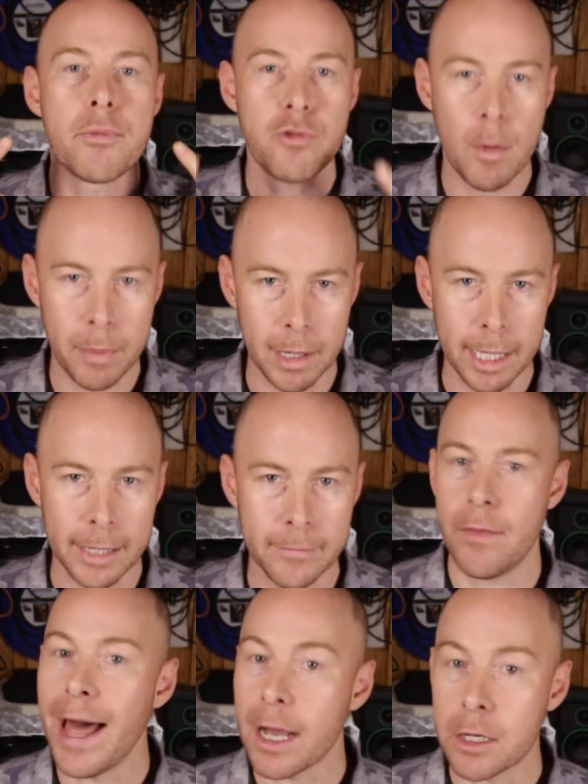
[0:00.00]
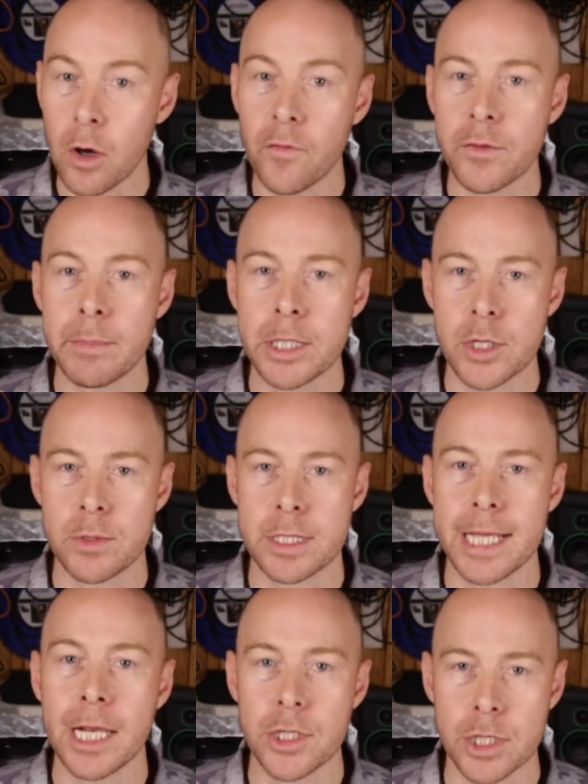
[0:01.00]
properly, and that can often be due to
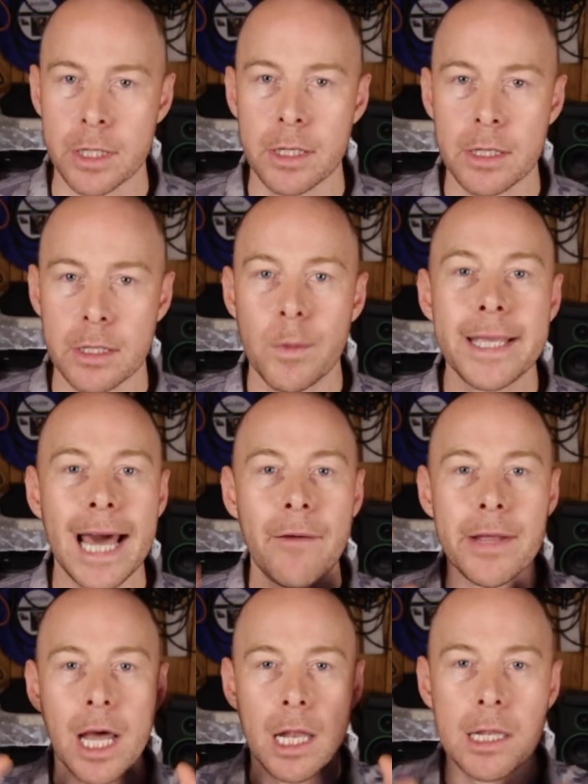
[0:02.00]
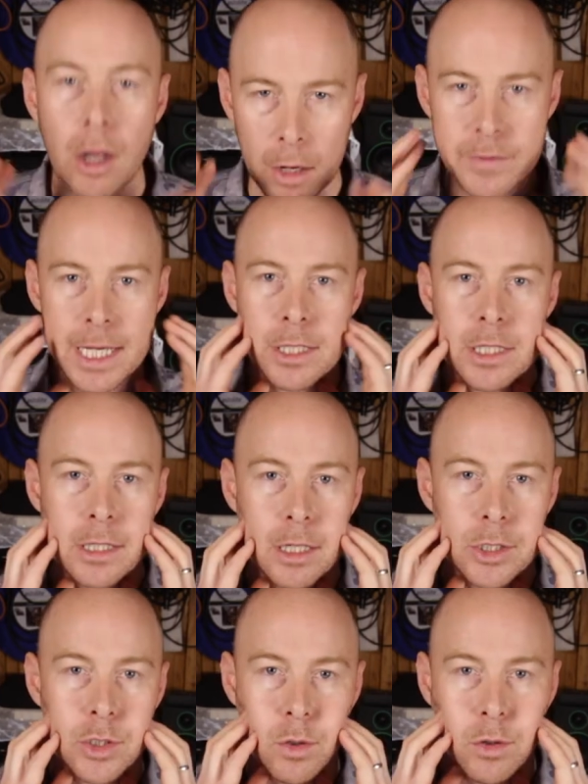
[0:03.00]
tension. We carry a lot of tension in
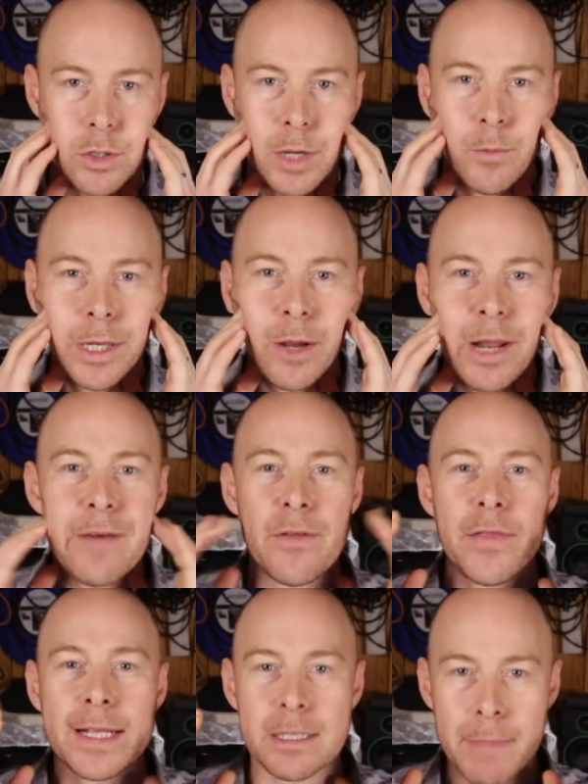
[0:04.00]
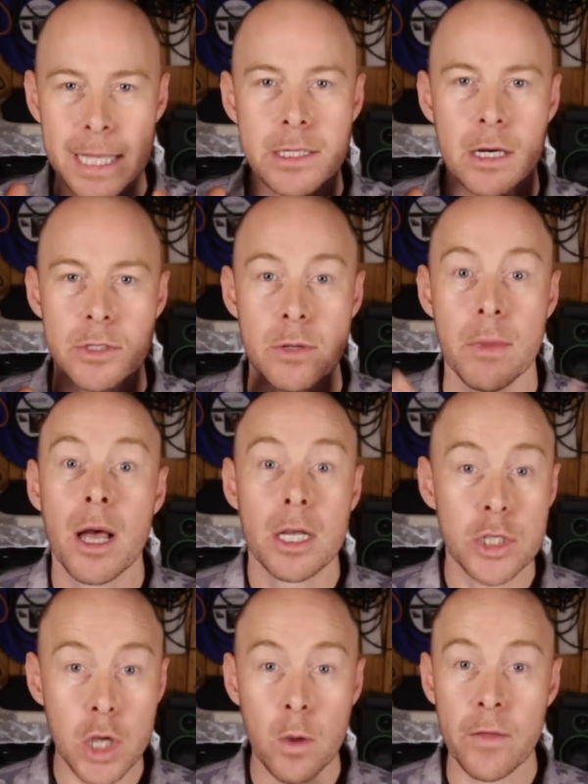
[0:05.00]
our jaws and we don't ever think to massage them.
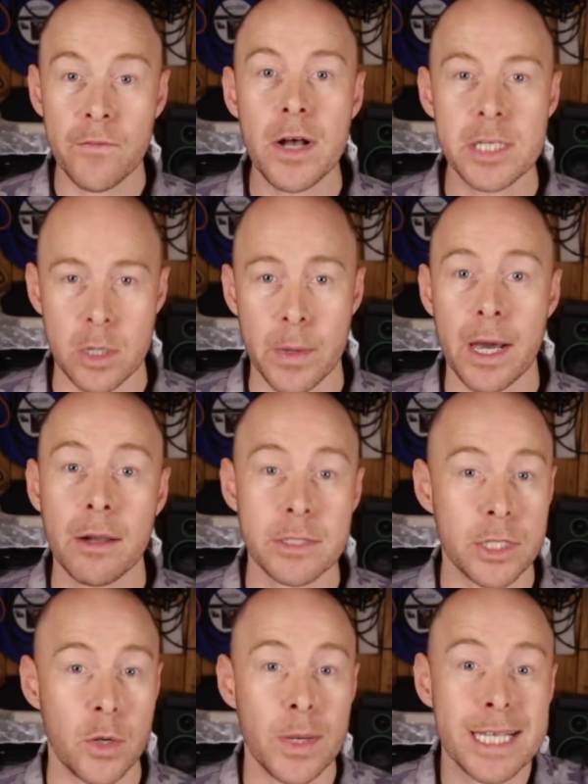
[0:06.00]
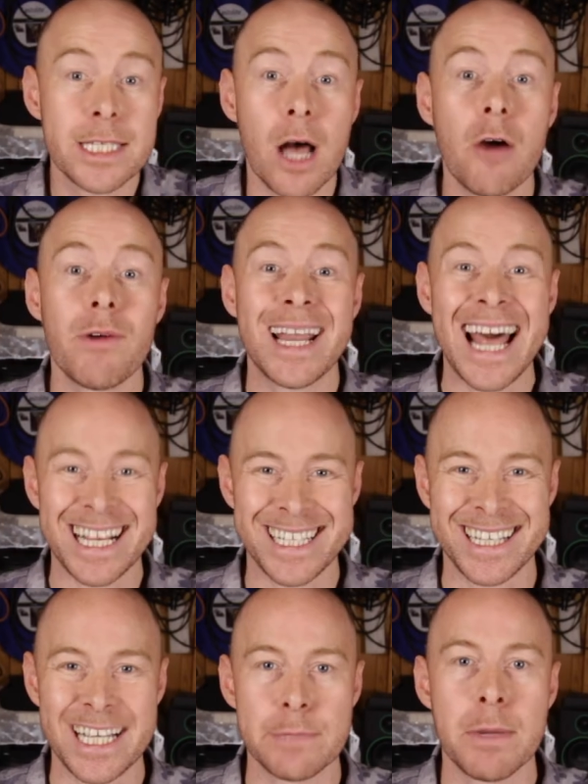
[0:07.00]
So the first thing we're going to do is start
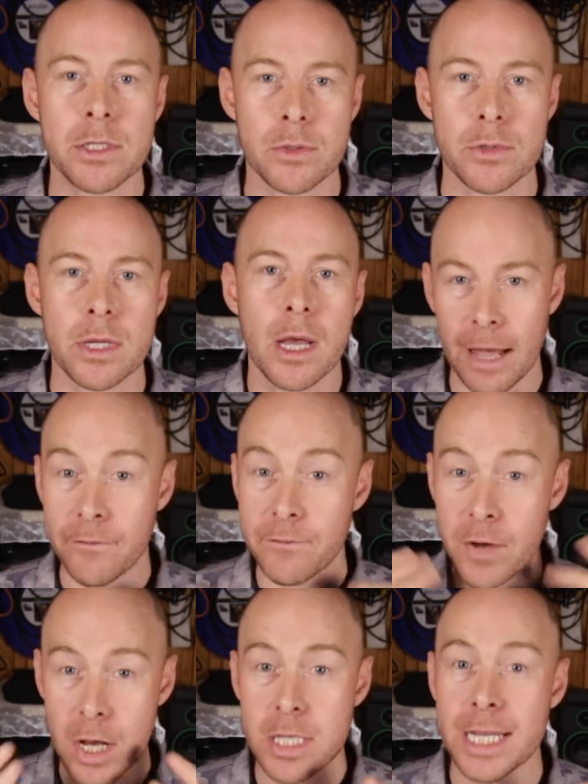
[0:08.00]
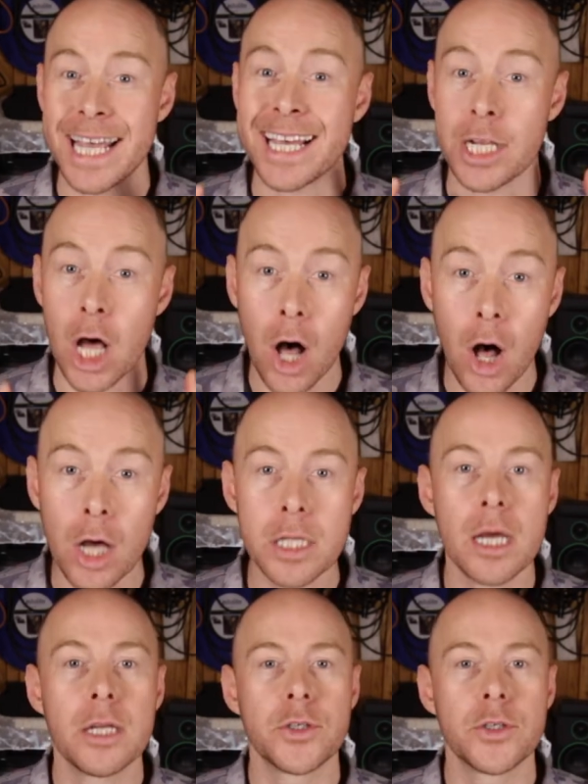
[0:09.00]
relaxing these muscles. At first, it can hurt,